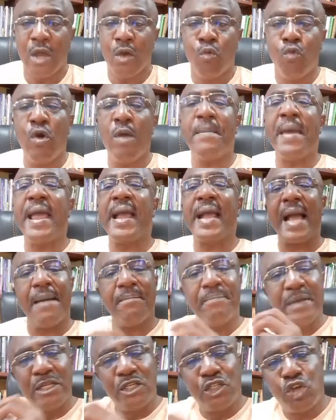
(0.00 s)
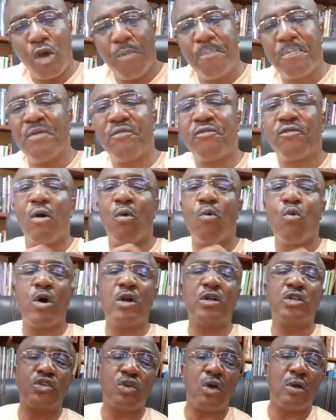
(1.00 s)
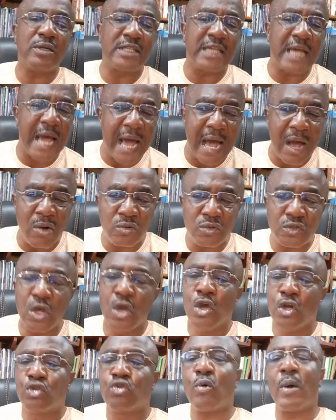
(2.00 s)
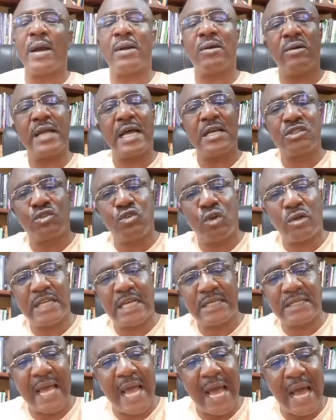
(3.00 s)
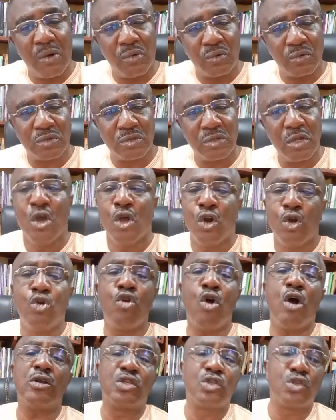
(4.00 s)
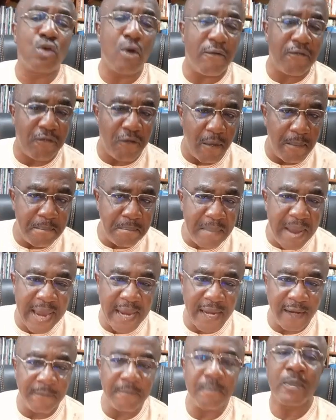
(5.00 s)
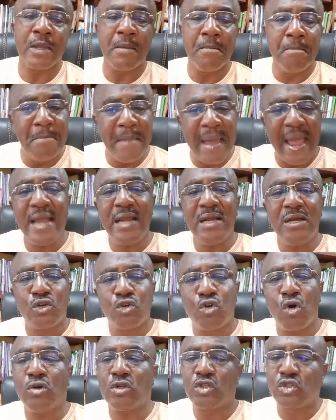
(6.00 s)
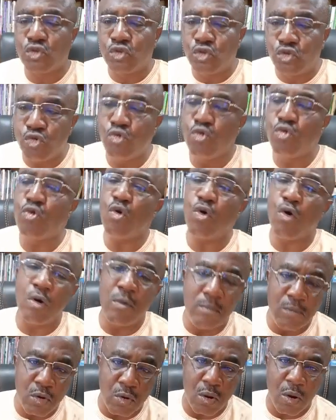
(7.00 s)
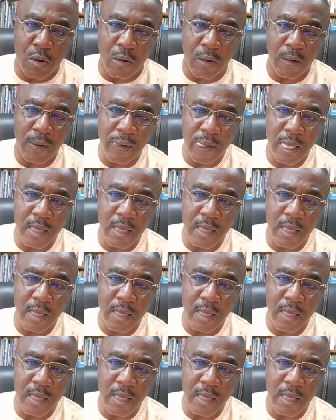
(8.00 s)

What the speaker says: women can be jumping from one son's house to another's daughter's house. Not so for men. Men don't do omugo.